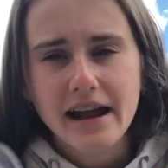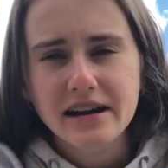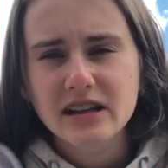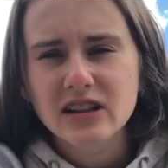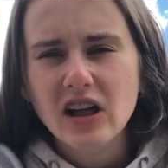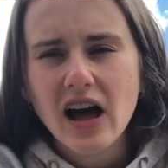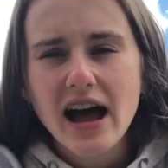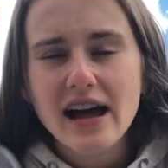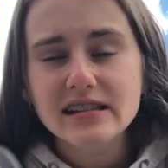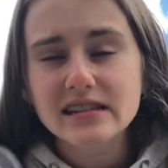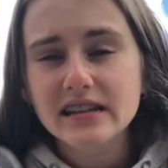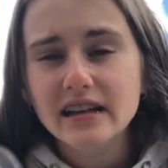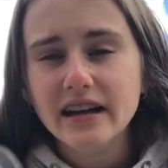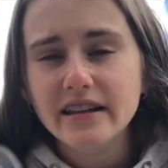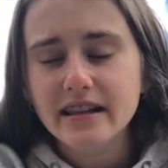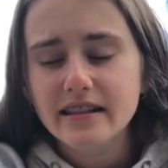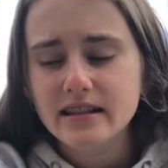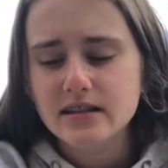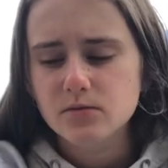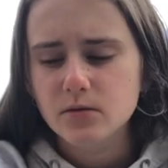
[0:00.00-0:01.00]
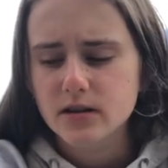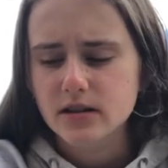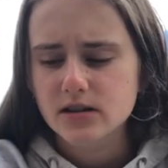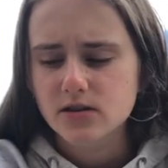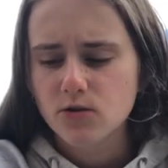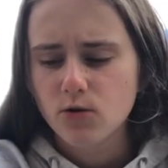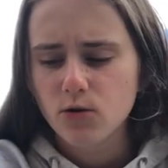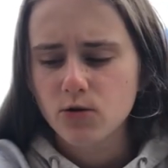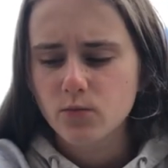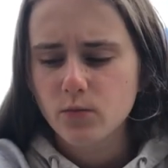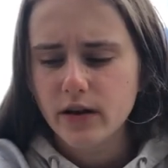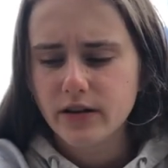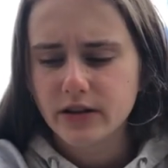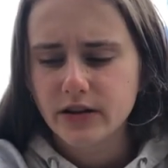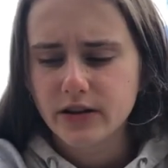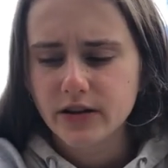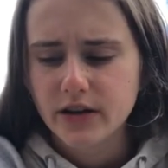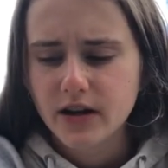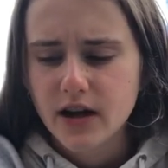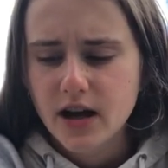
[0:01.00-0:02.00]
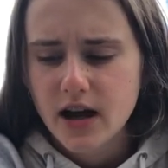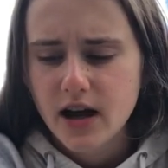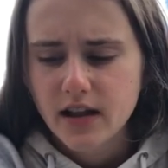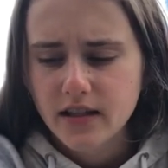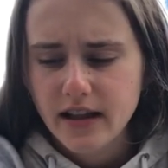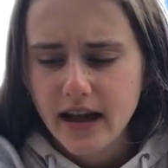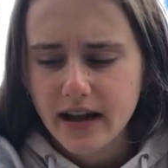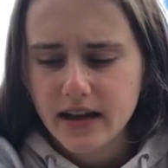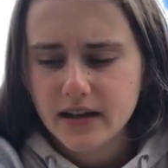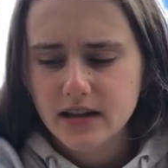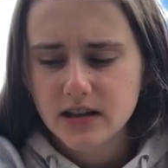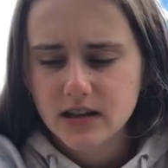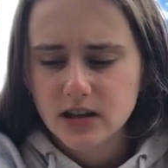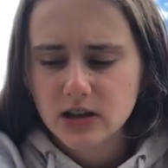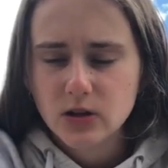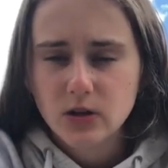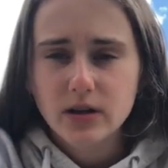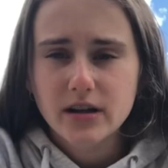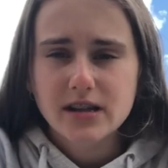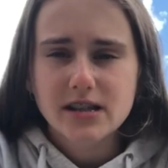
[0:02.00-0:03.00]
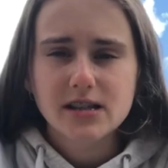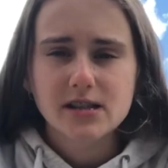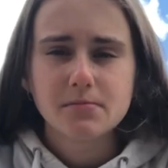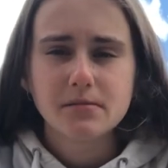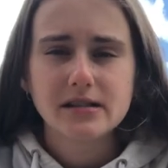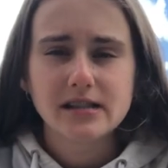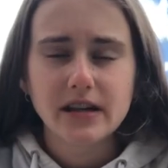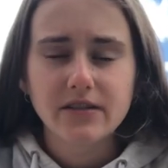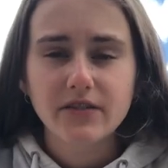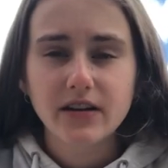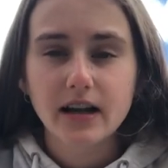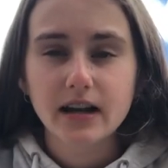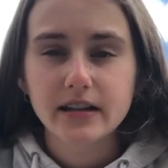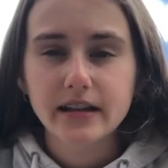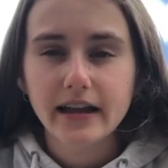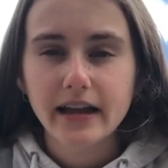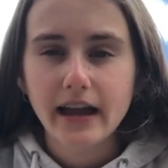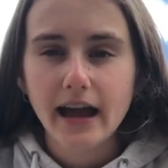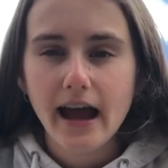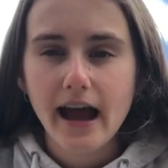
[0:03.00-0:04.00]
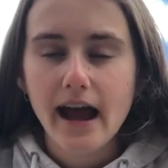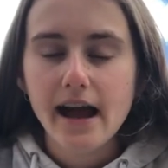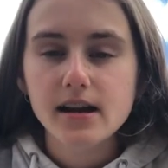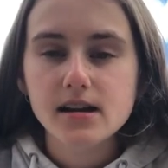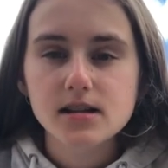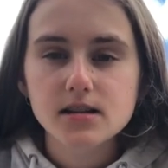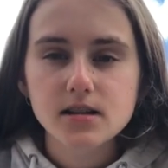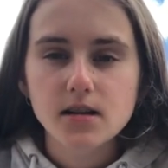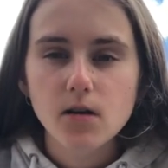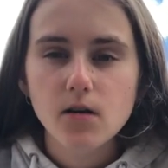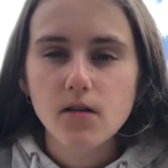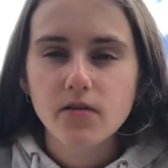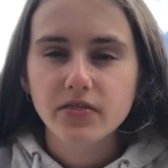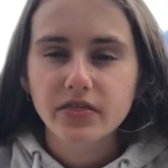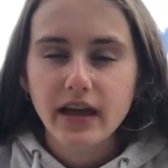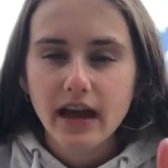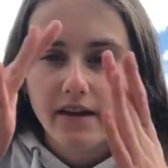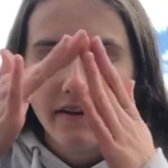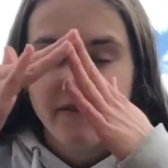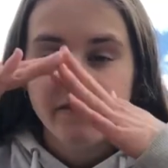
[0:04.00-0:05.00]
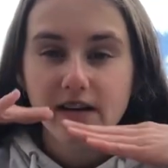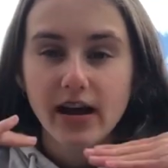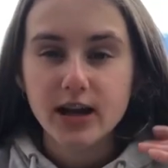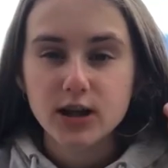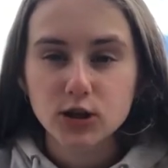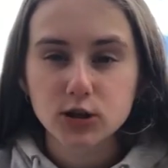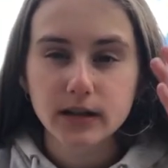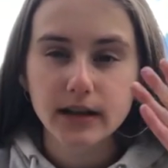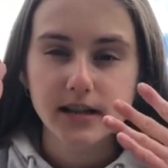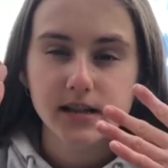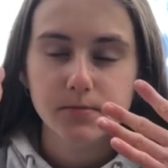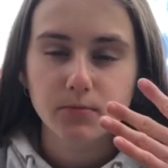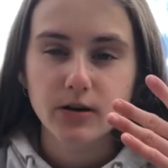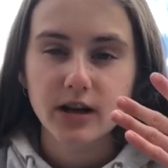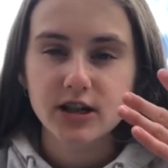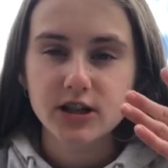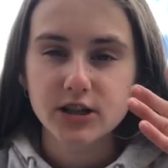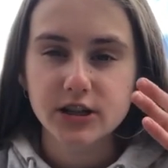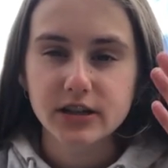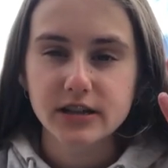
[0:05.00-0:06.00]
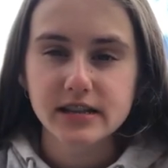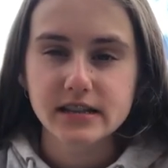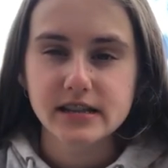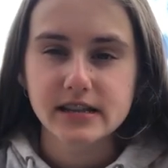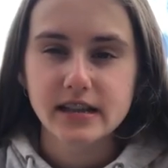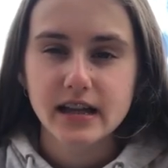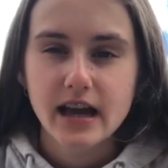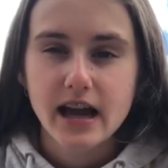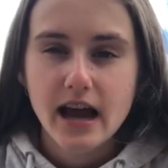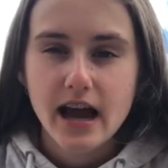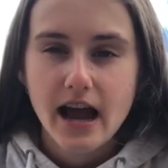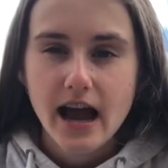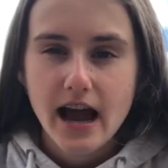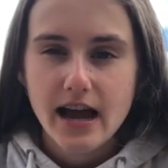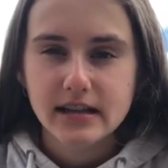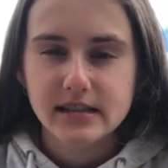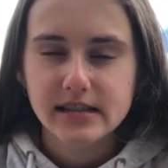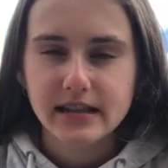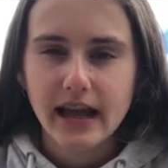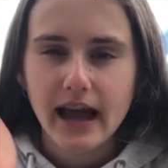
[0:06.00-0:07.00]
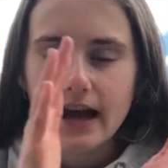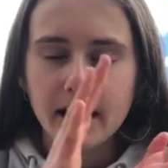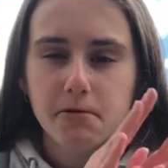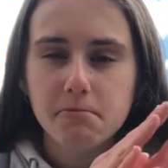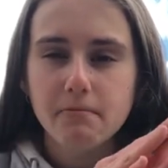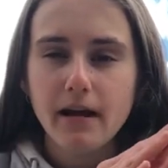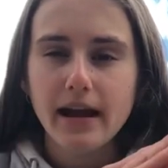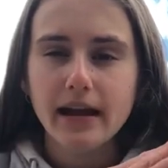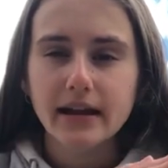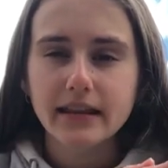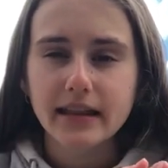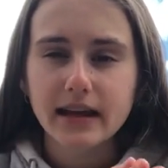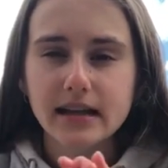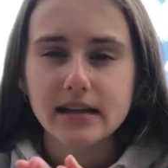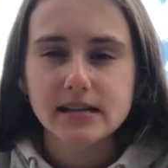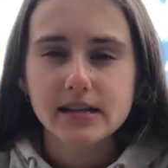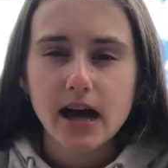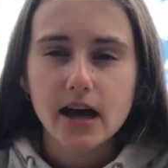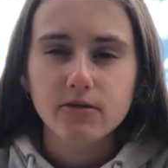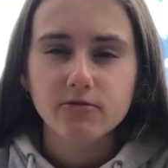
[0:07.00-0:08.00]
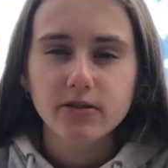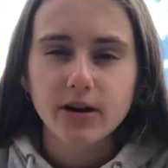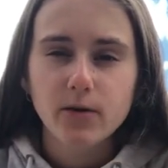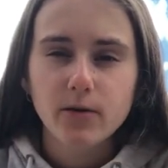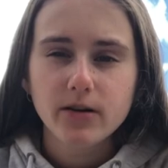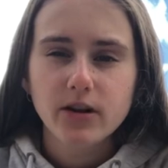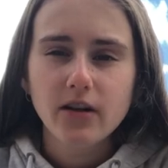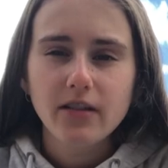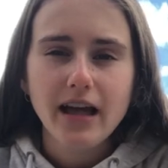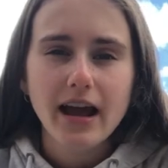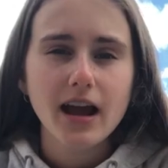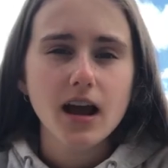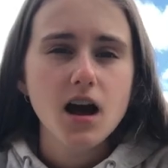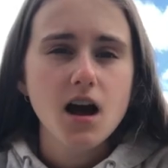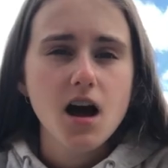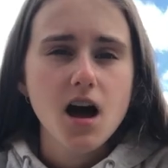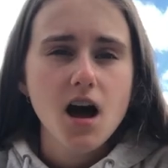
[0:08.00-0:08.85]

analysing, that's what it's called, when you like look specifically at their facial expressions and see how to make things sound real and not like,